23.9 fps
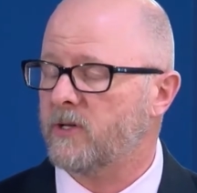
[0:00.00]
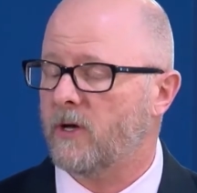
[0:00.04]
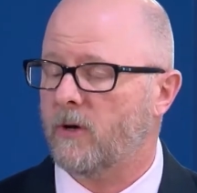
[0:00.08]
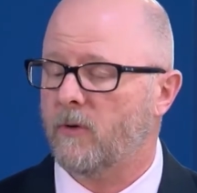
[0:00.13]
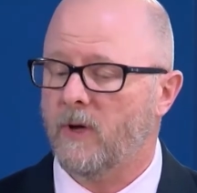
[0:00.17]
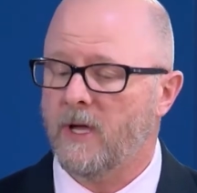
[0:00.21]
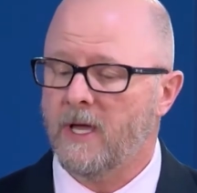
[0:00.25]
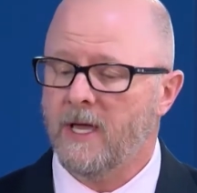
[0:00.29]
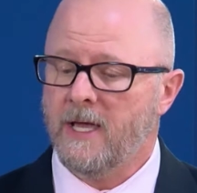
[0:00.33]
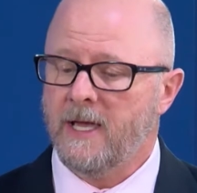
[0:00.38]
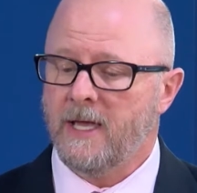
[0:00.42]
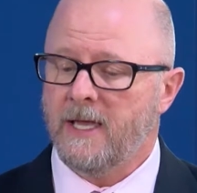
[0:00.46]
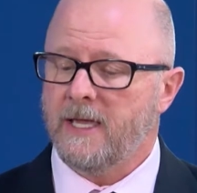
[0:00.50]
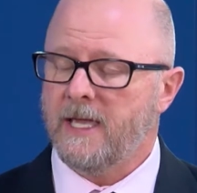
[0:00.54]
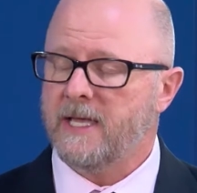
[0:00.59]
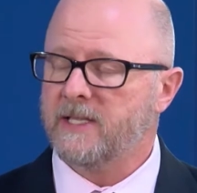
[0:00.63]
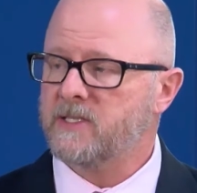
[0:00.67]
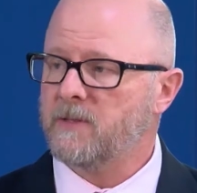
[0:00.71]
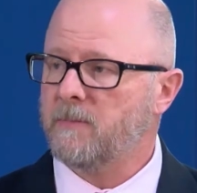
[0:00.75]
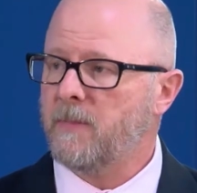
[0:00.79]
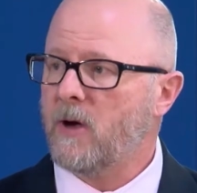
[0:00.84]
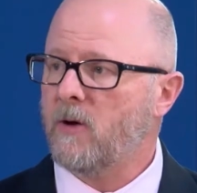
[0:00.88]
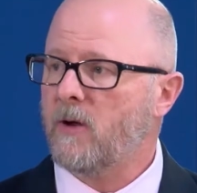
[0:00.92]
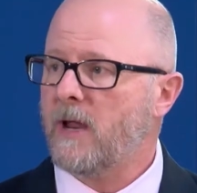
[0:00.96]
So
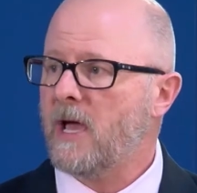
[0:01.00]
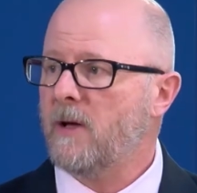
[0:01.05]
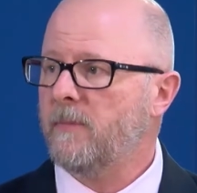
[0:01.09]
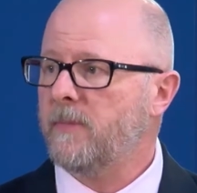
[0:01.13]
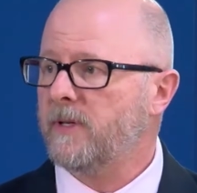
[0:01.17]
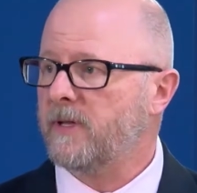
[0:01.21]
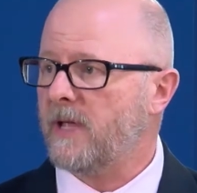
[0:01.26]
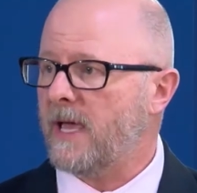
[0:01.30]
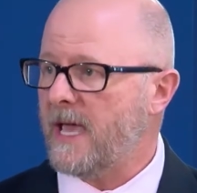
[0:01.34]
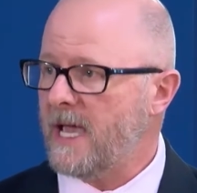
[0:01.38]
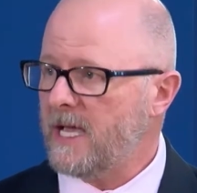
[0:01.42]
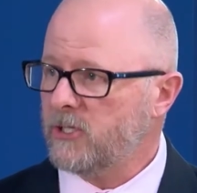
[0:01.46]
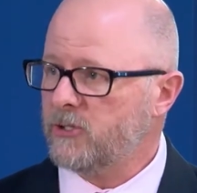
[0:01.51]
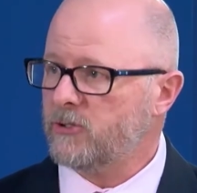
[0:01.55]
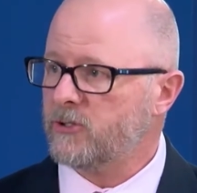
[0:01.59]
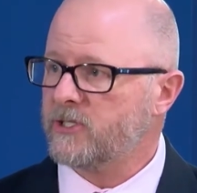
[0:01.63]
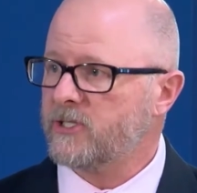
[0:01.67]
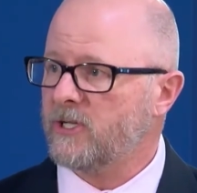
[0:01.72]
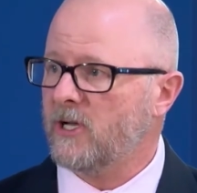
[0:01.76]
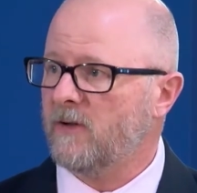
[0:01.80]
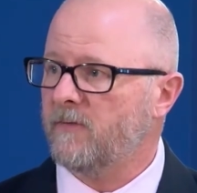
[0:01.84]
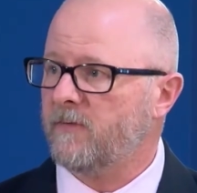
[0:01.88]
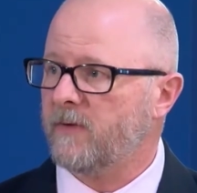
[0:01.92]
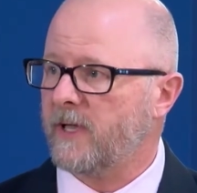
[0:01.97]
it's about having to hedge
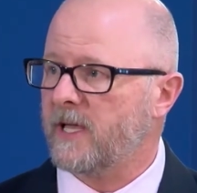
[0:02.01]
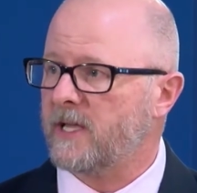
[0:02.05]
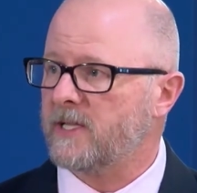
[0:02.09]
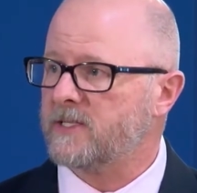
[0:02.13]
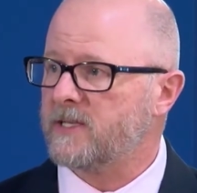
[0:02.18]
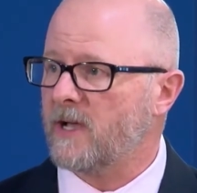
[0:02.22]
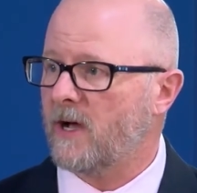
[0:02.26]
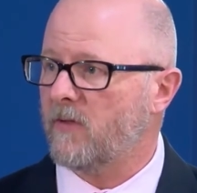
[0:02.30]
yourself against